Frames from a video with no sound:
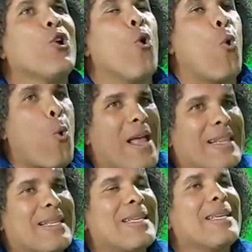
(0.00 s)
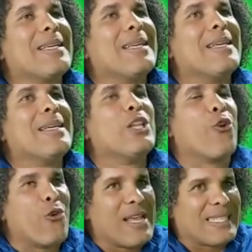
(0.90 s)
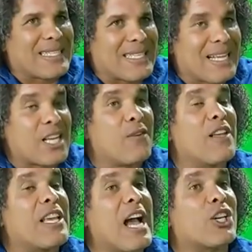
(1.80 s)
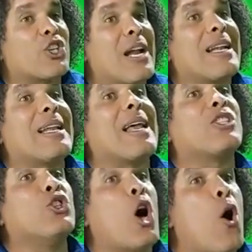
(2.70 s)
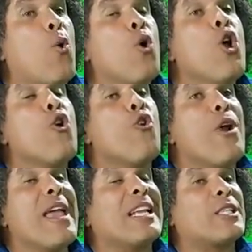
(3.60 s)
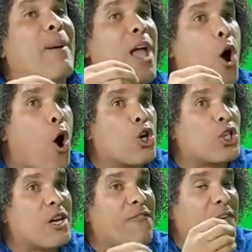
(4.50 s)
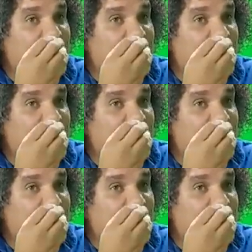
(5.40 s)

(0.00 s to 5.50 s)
with the reinstating of the cash grant that has now raised by 150%,